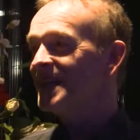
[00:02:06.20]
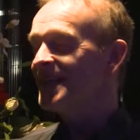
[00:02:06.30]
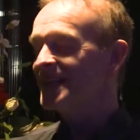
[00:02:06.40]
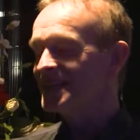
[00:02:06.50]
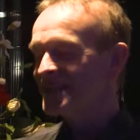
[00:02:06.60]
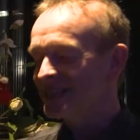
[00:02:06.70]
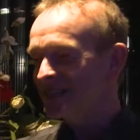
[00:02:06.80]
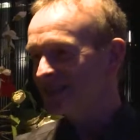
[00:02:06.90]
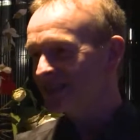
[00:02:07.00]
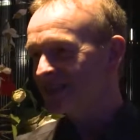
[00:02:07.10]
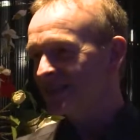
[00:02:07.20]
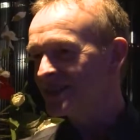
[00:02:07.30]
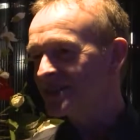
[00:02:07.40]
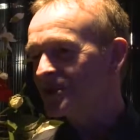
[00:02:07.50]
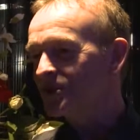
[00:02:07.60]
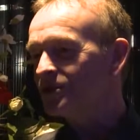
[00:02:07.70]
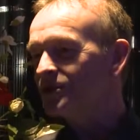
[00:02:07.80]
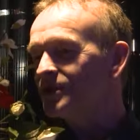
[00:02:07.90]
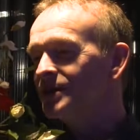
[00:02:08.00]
That's interesting. So